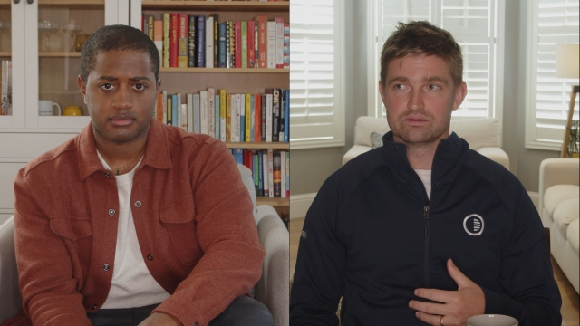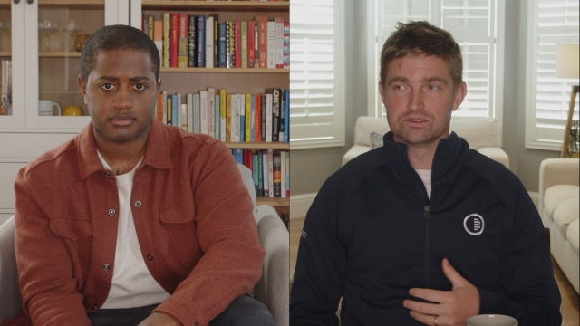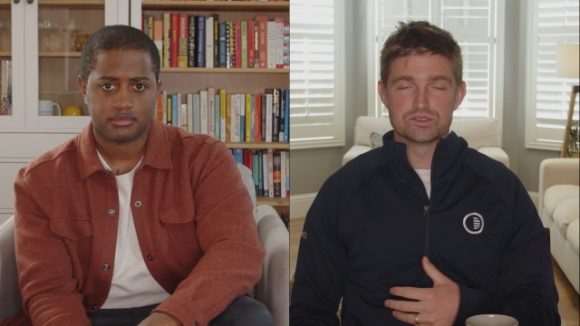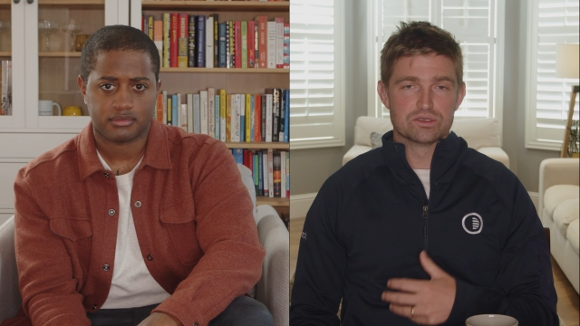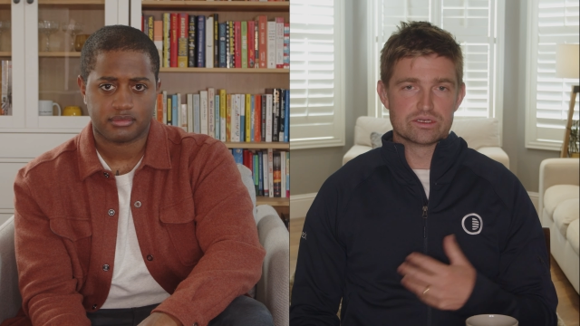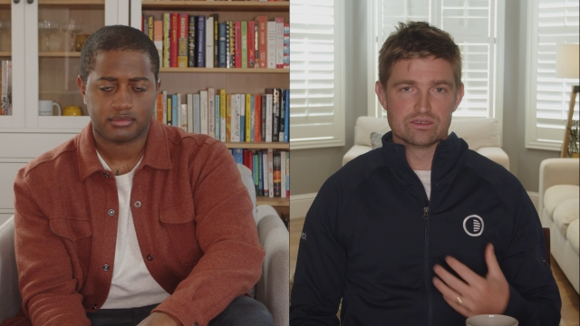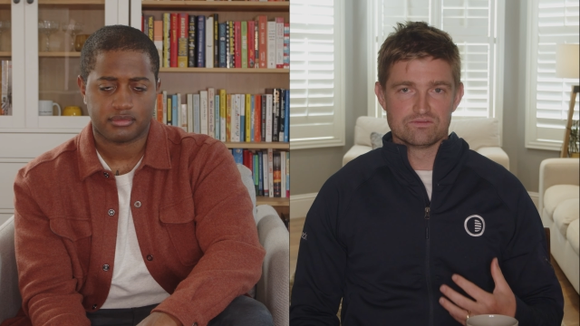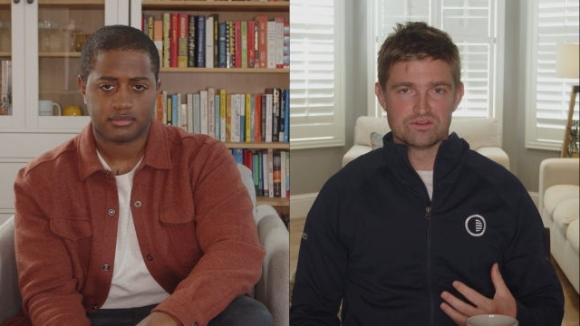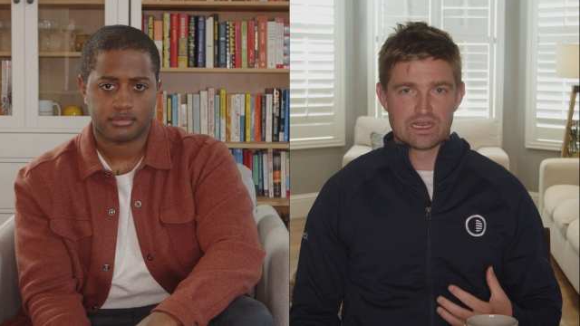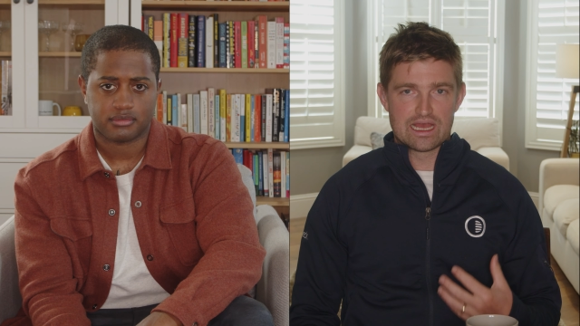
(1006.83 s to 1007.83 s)
Speaker 1: the journey
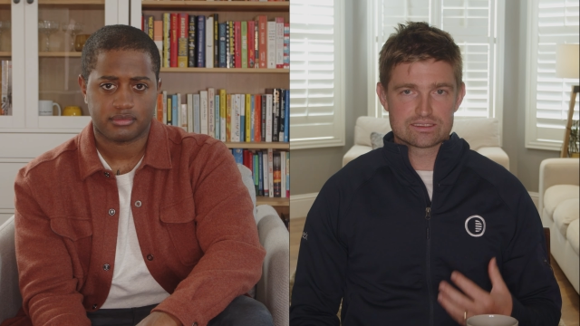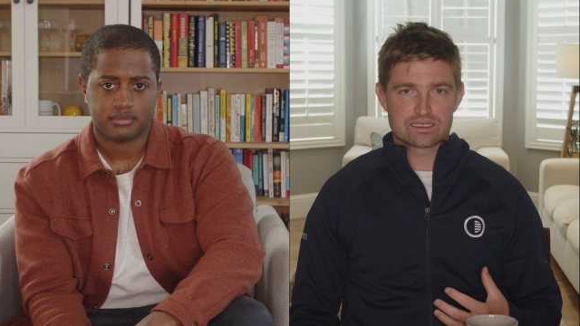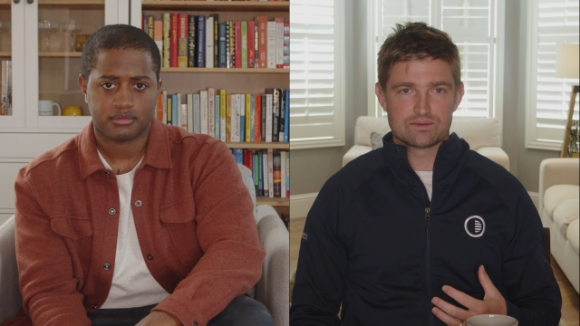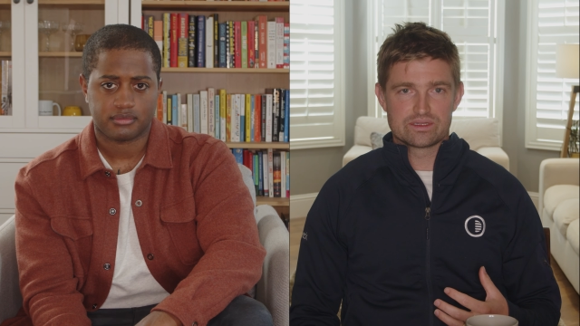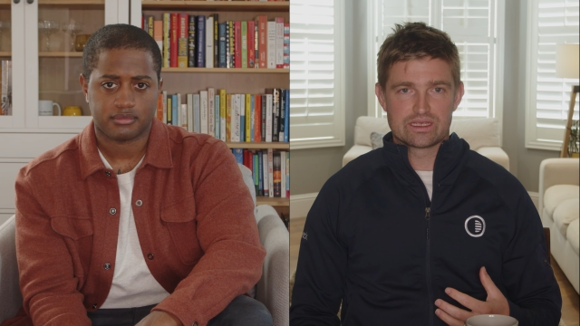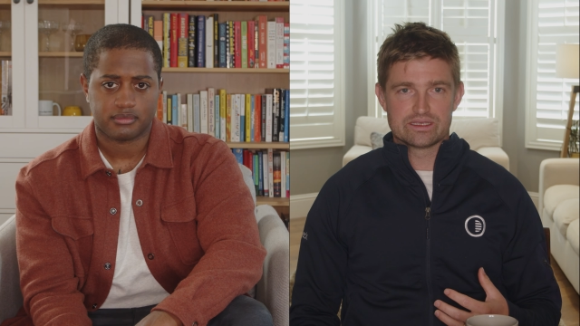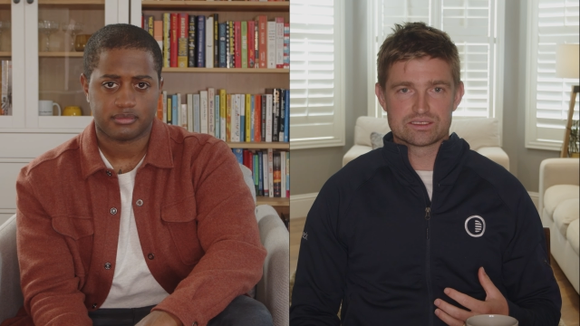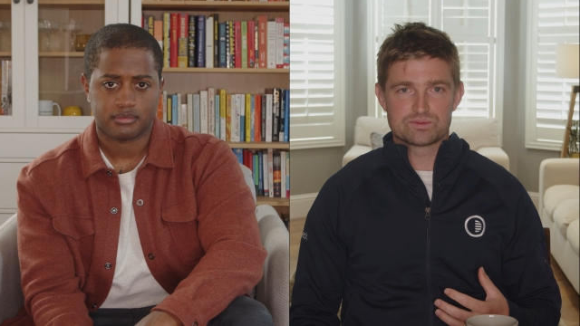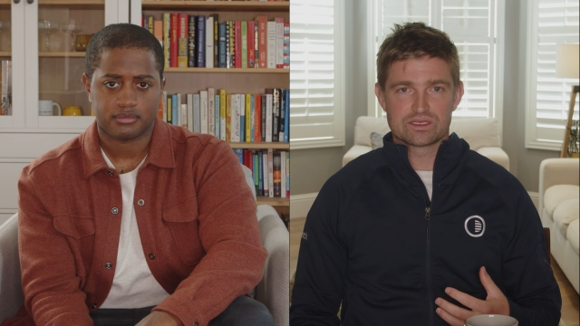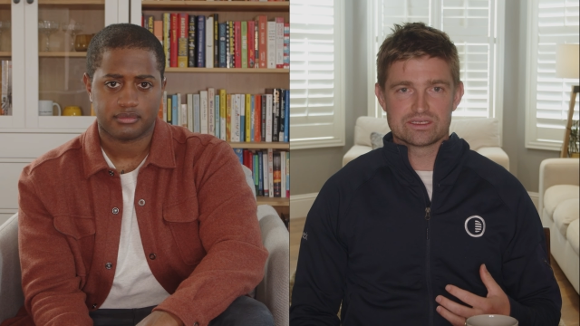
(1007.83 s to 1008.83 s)
of the last couple of
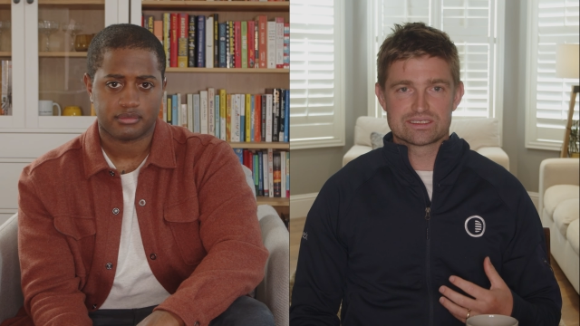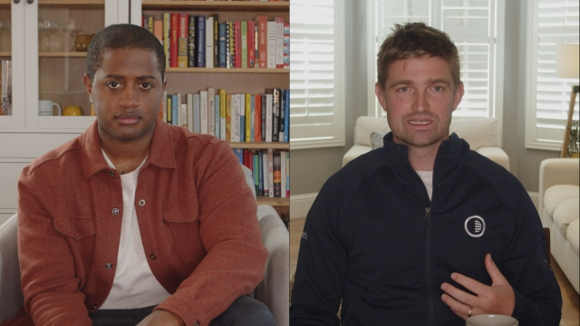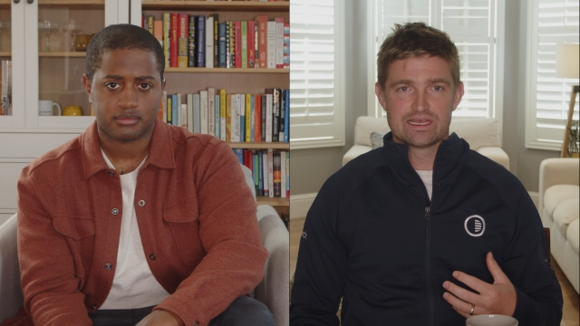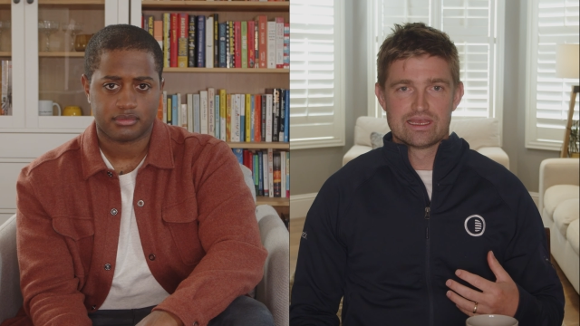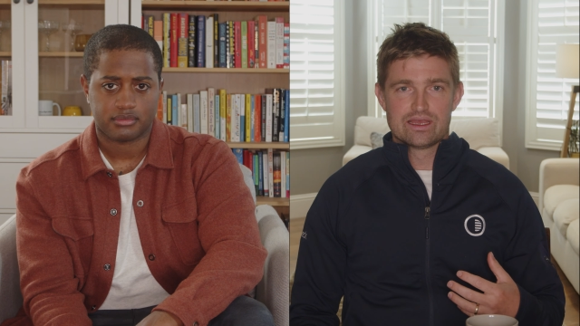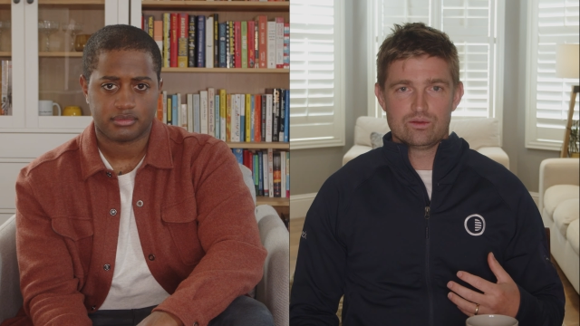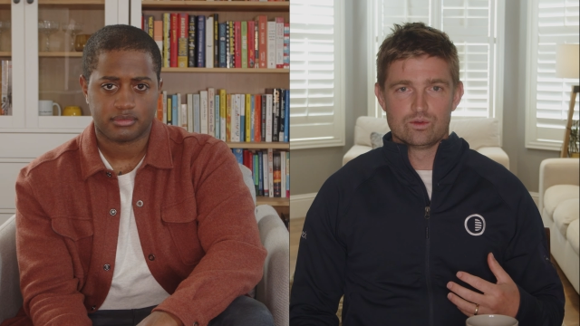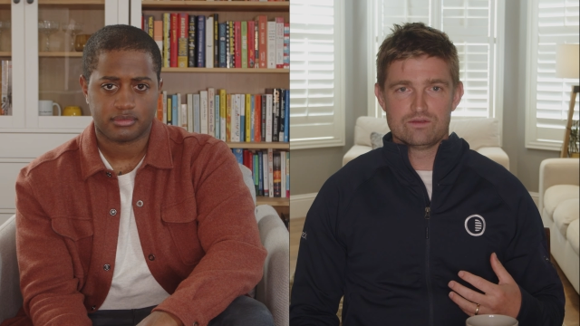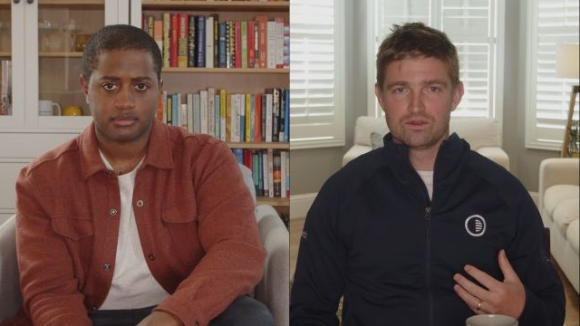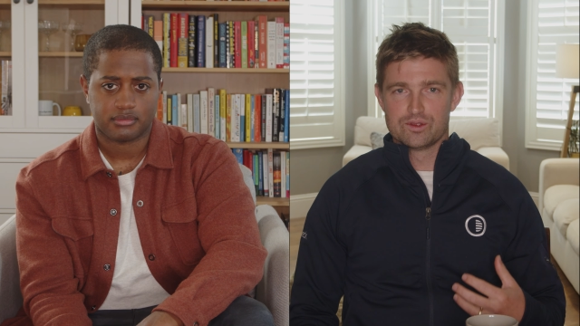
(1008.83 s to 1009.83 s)
years because
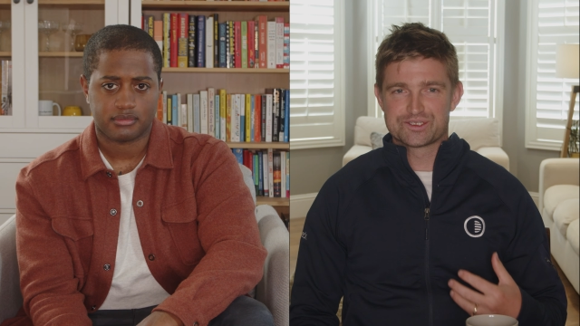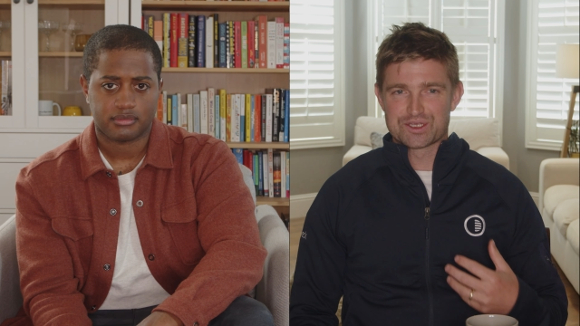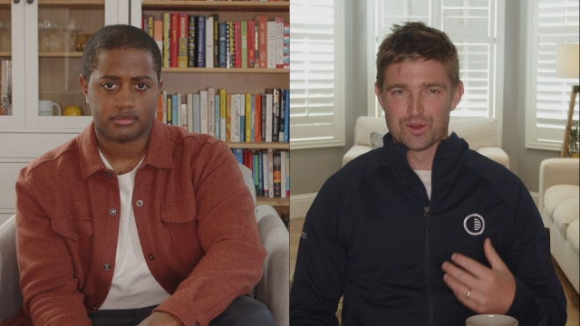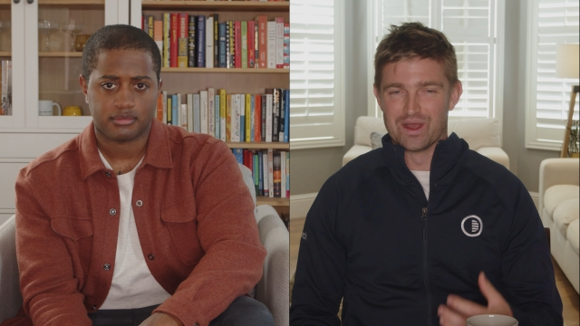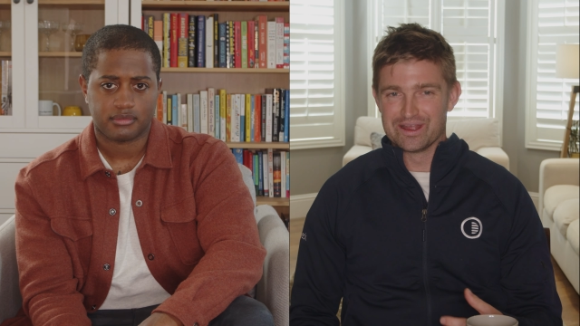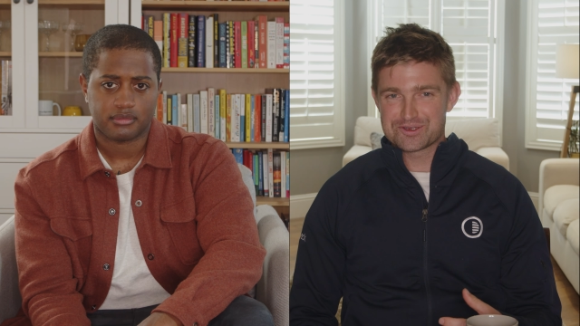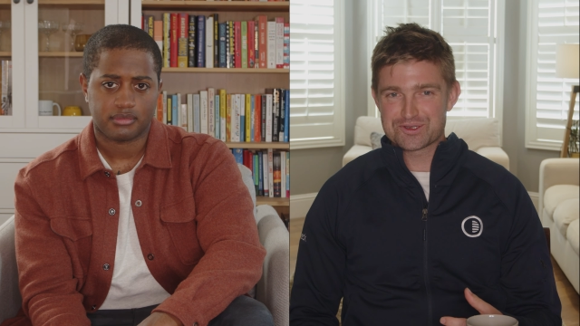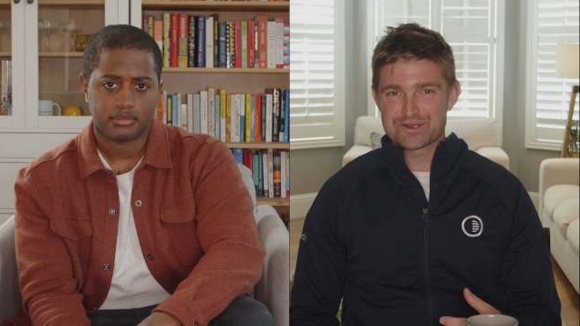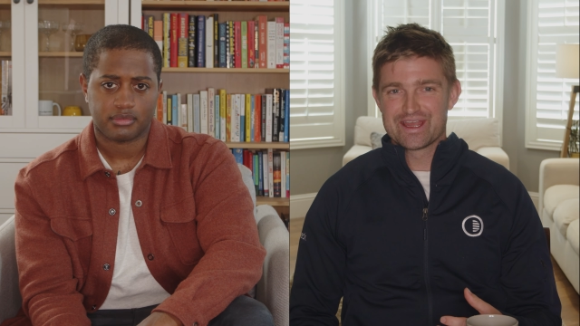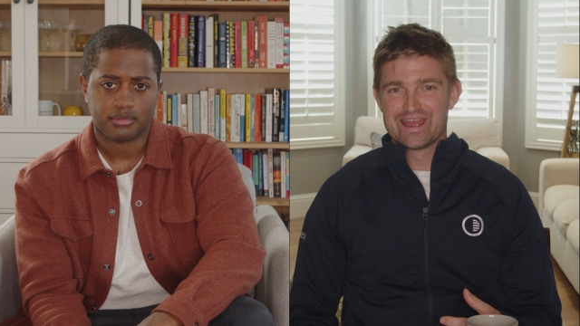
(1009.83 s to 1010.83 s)
we've learned so much